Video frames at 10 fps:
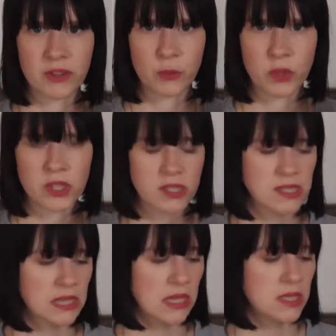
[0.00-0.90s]
a wood
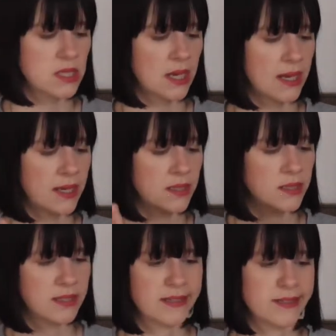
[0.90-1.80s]
scent
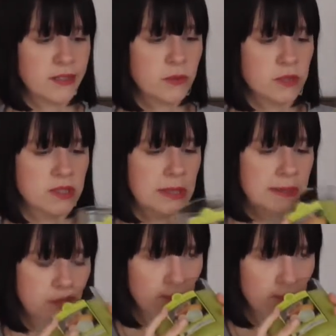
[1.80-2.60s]
and a citrus scent.